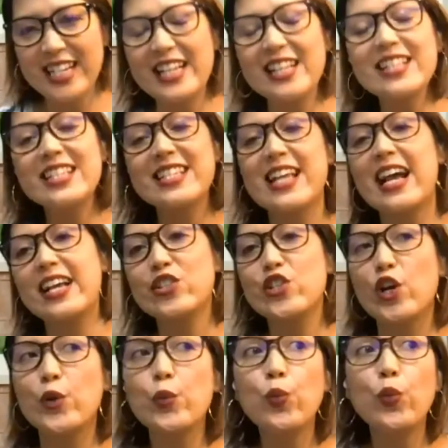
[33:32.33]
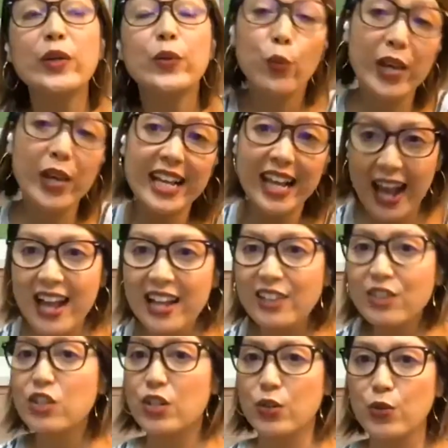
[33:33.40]
insights on what we
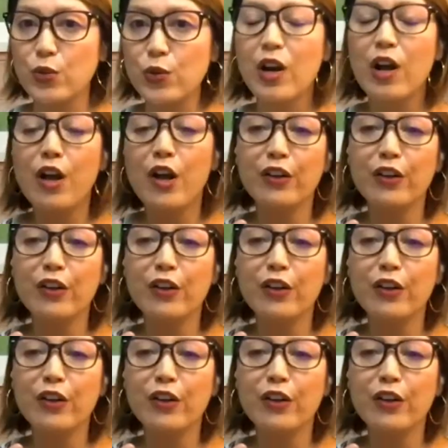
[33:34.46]
can do